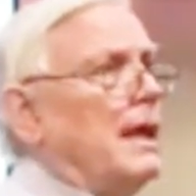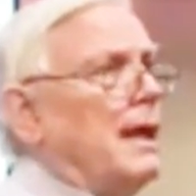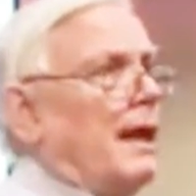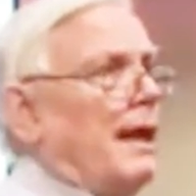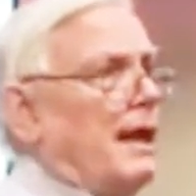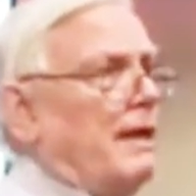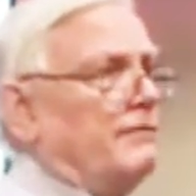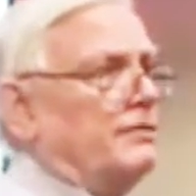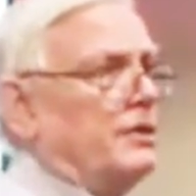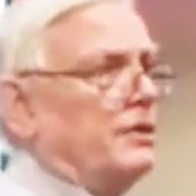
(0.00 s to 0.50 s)

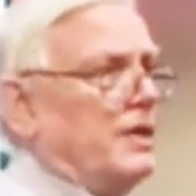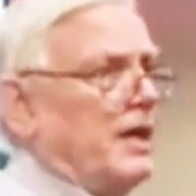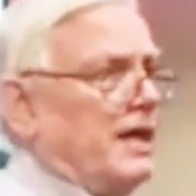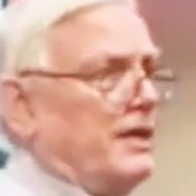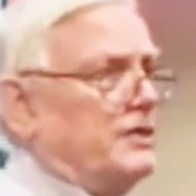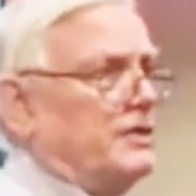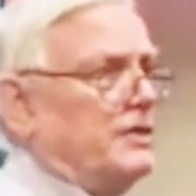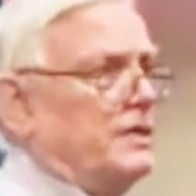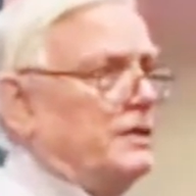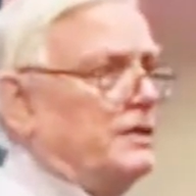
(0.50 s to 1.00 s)
after
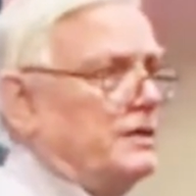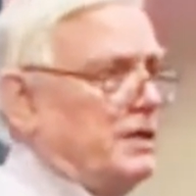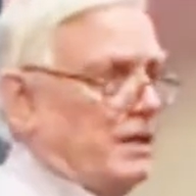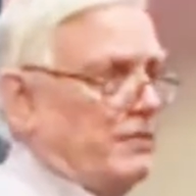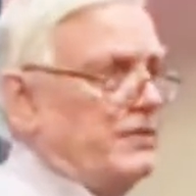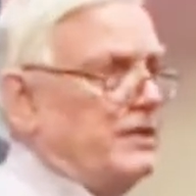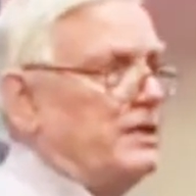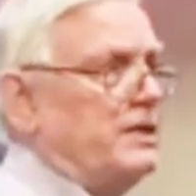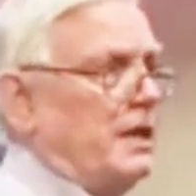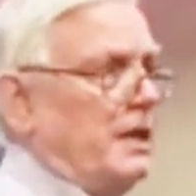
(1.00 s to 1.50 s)

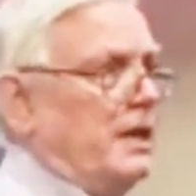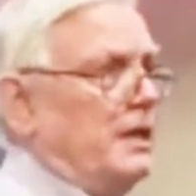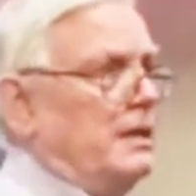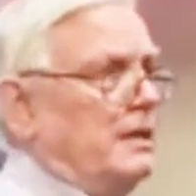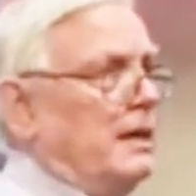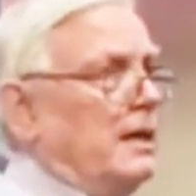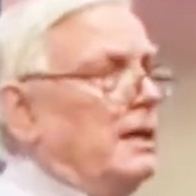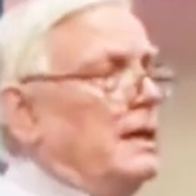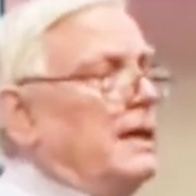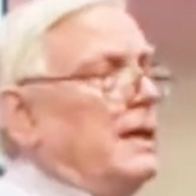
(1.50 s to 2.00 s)

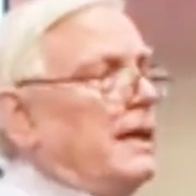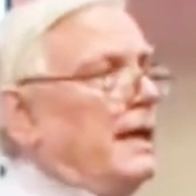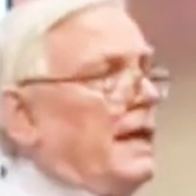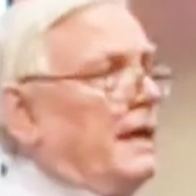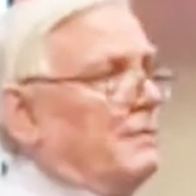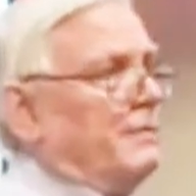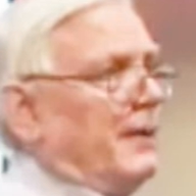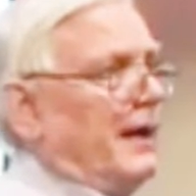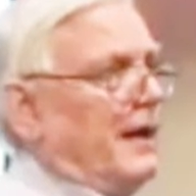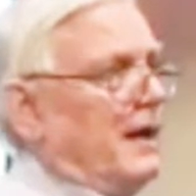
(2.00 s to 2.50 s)
1917,
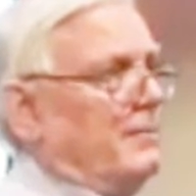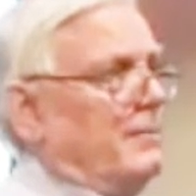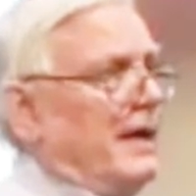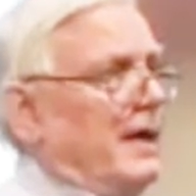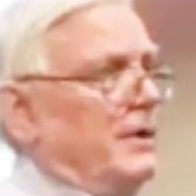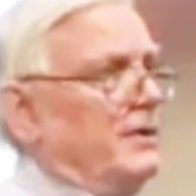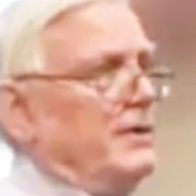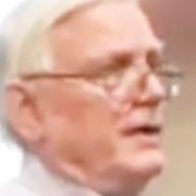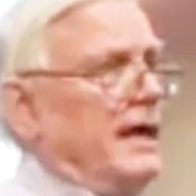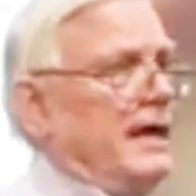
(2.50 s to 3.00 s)
and by
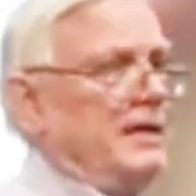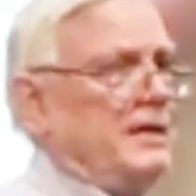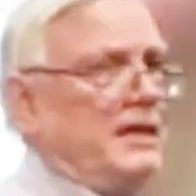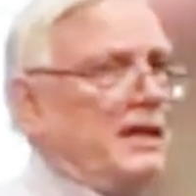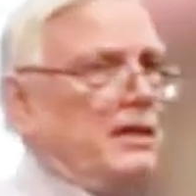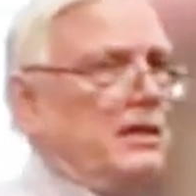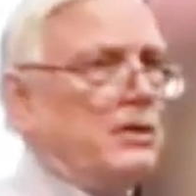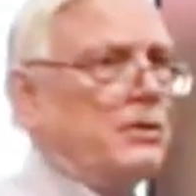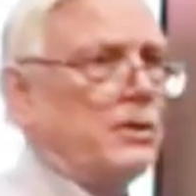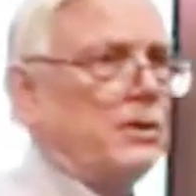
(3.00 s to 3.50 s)
about
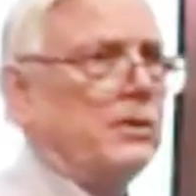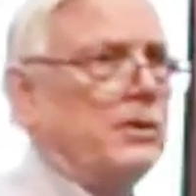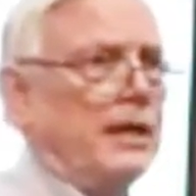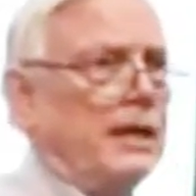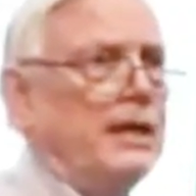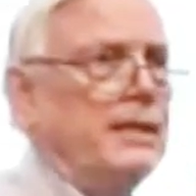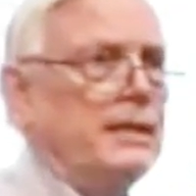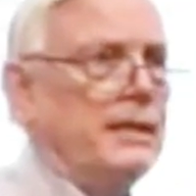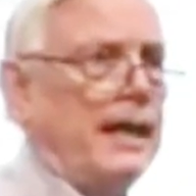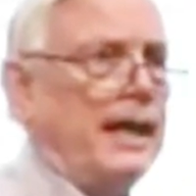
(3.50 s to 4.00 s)

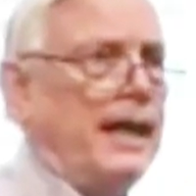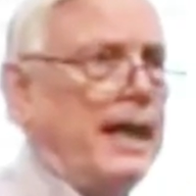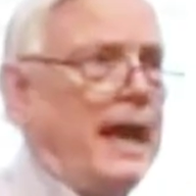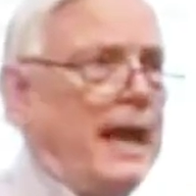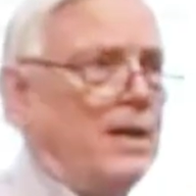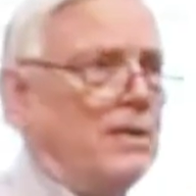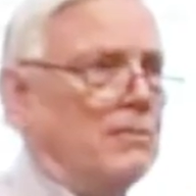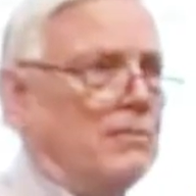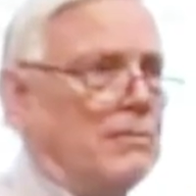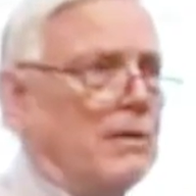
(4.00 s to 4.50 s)
1930, they
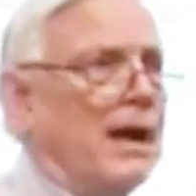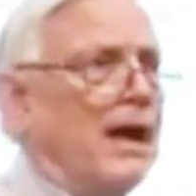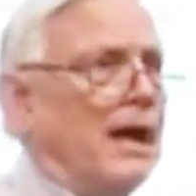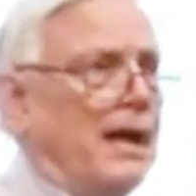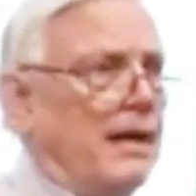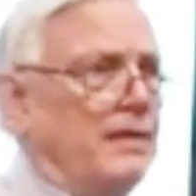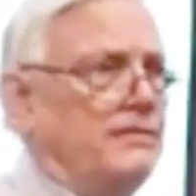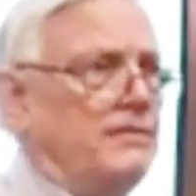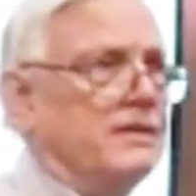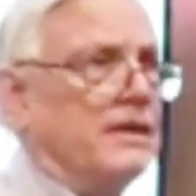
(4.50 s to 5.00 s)
had
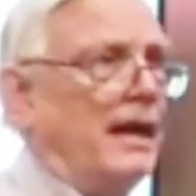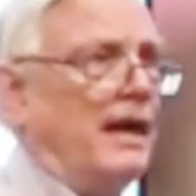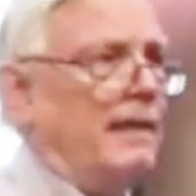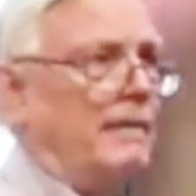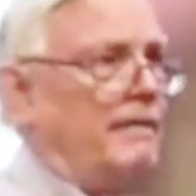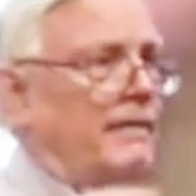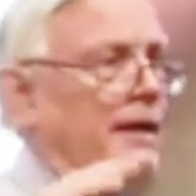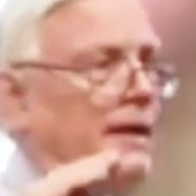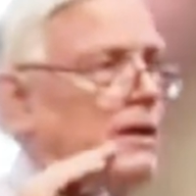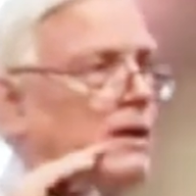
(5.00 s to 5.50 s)
arrived
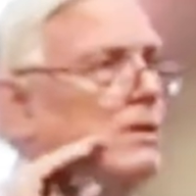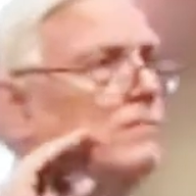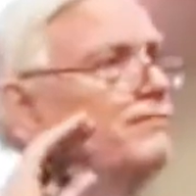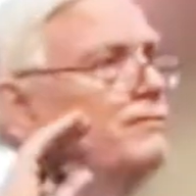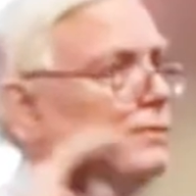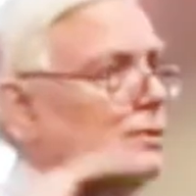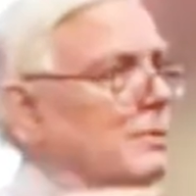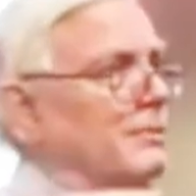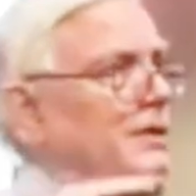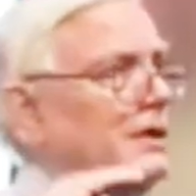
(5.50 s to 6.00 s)
at their
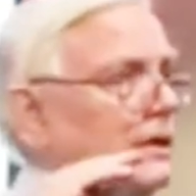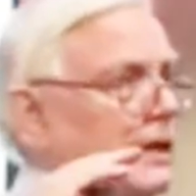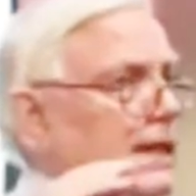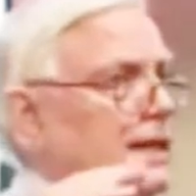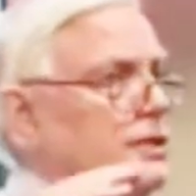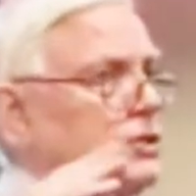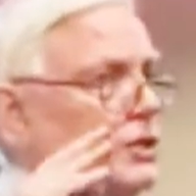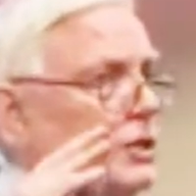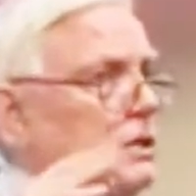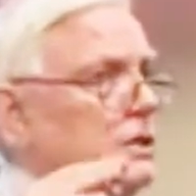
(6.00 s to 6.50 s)

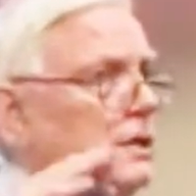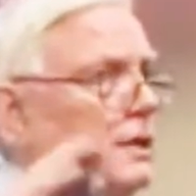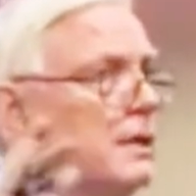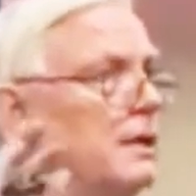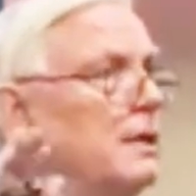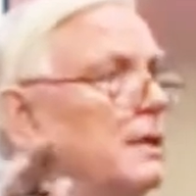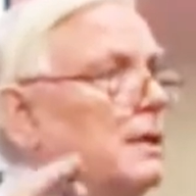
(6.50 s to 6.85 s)
formulation